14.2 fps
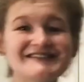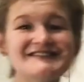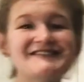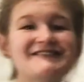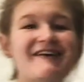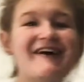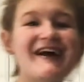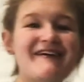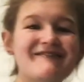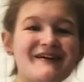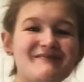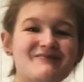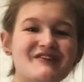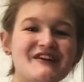So now I have
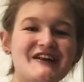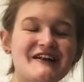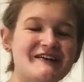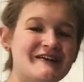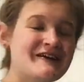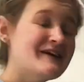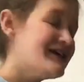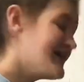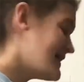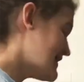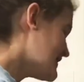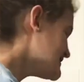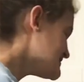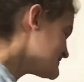that preheating
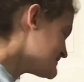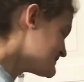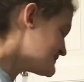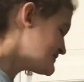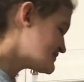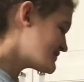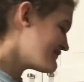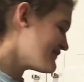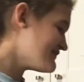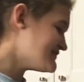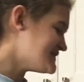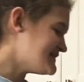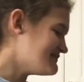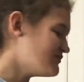to
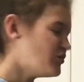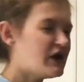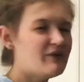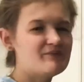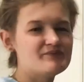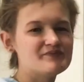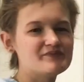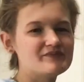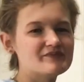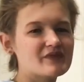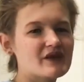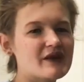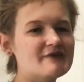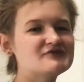350. Well,
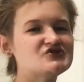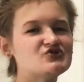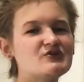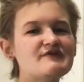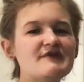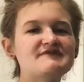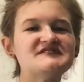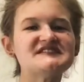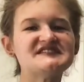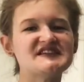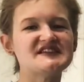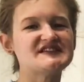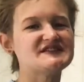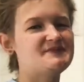it was
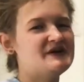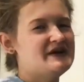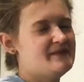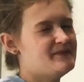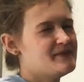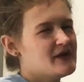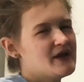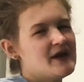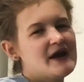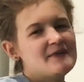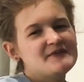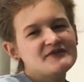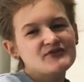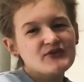356, but I
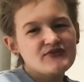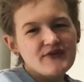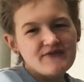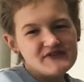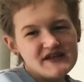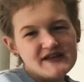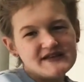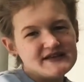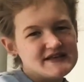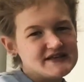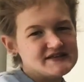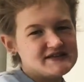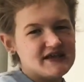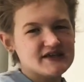mean 350
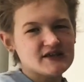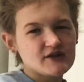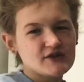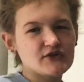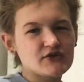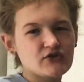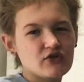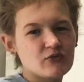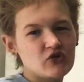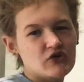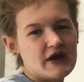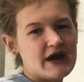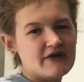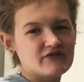is like the
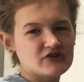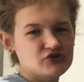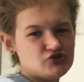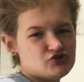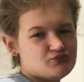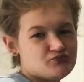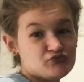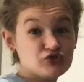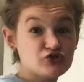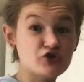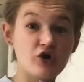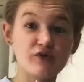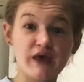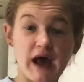normal average.
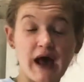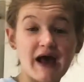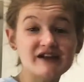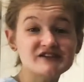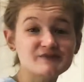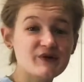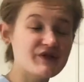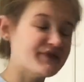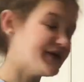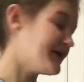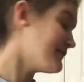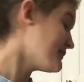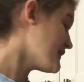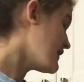So yeah, I just put it
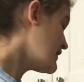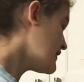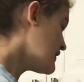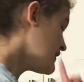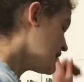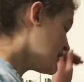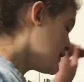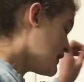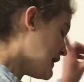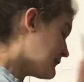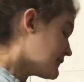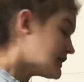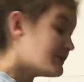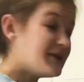there.
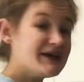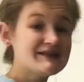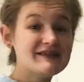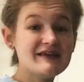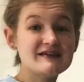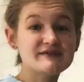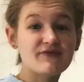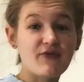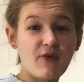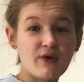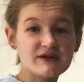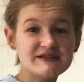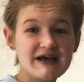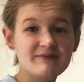I'm gonna bake these
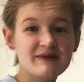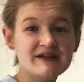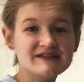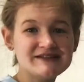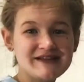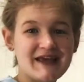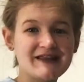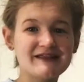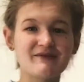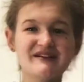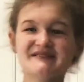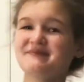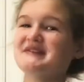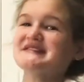for 10 minutes like the
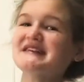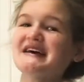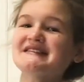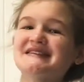recipe says,